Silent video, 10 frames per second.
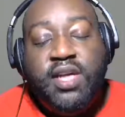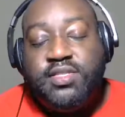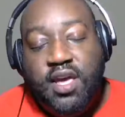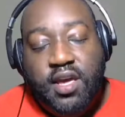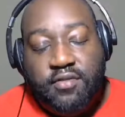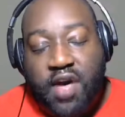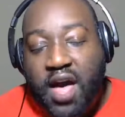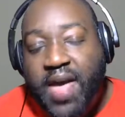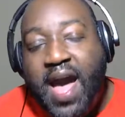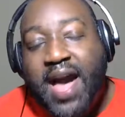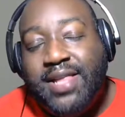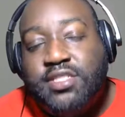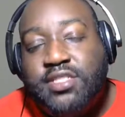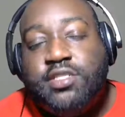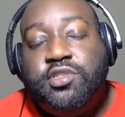well, I mean,
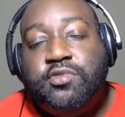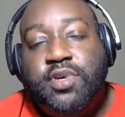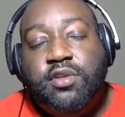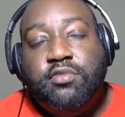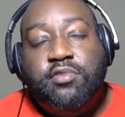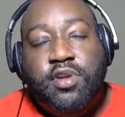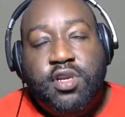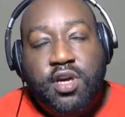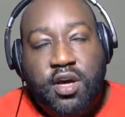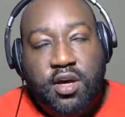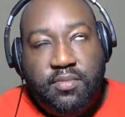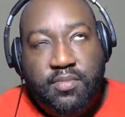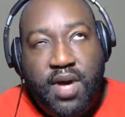I listen to it on